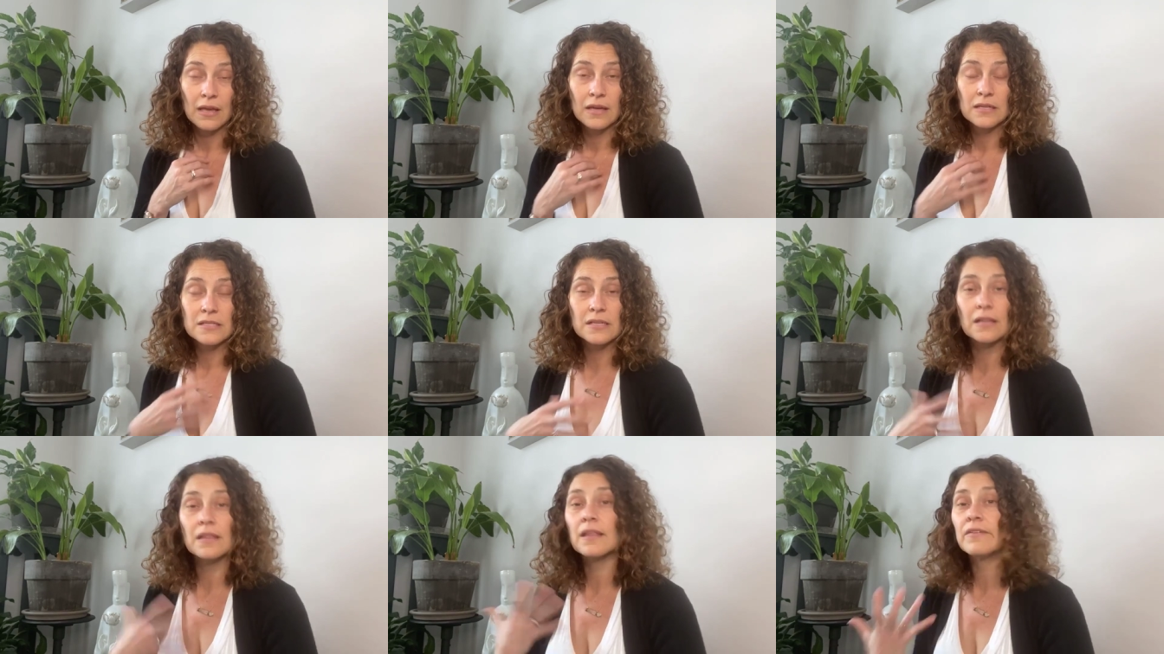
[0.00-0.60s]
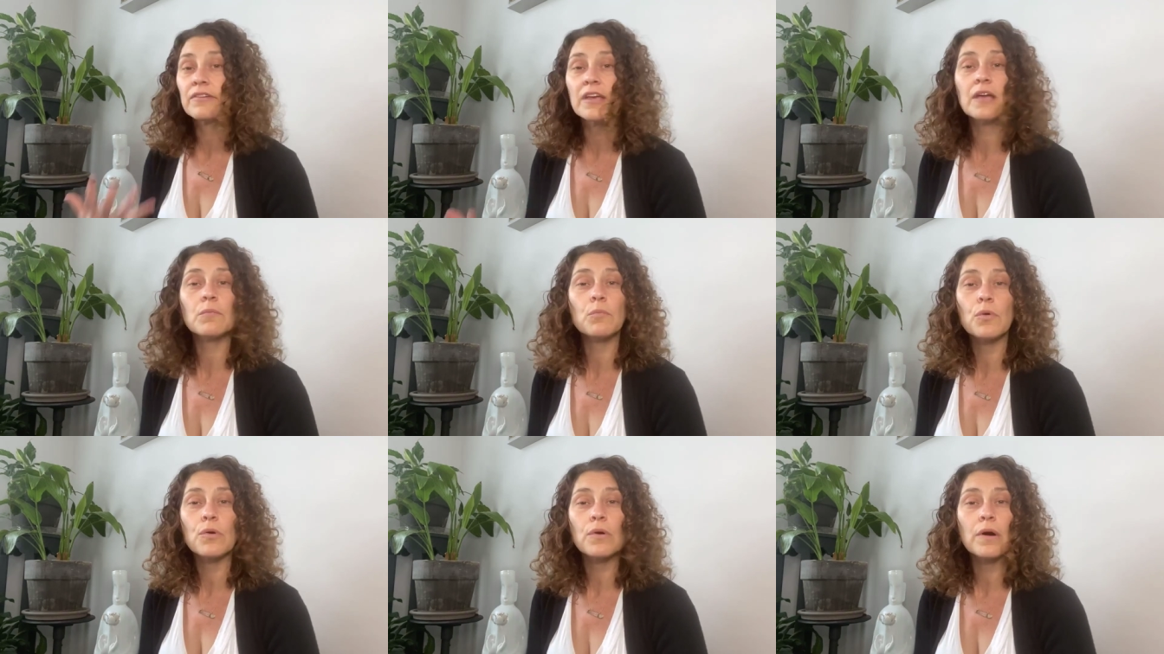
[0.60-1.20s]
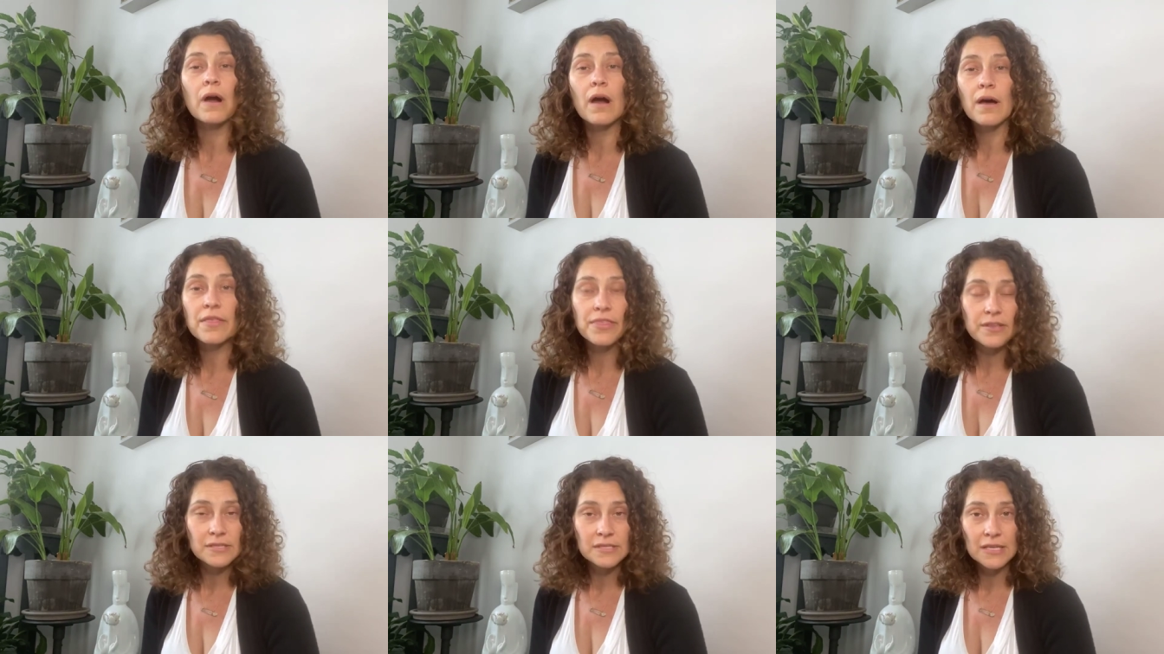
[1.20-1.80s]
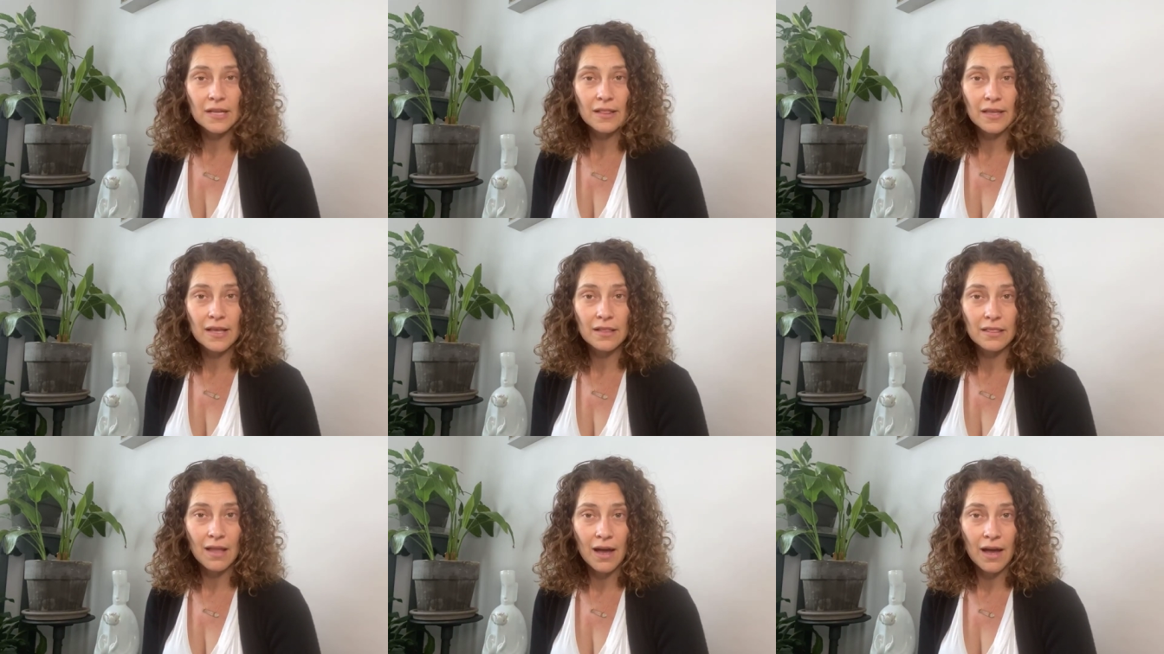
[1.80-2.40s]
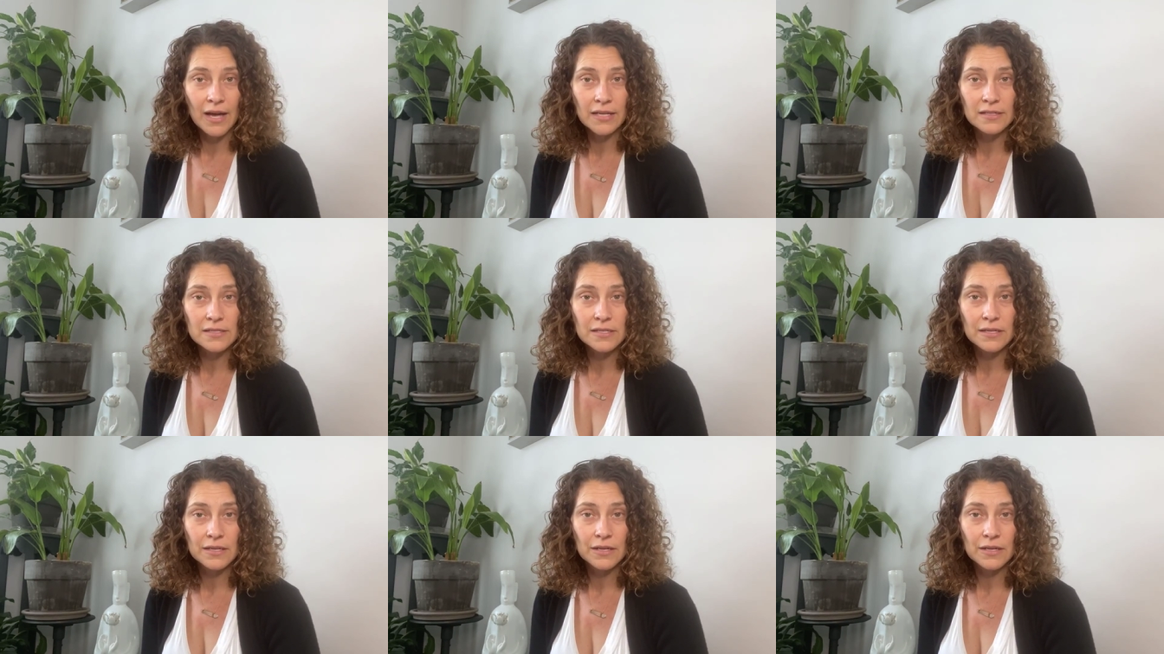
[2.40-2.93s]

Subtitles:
to living more authentically aligned,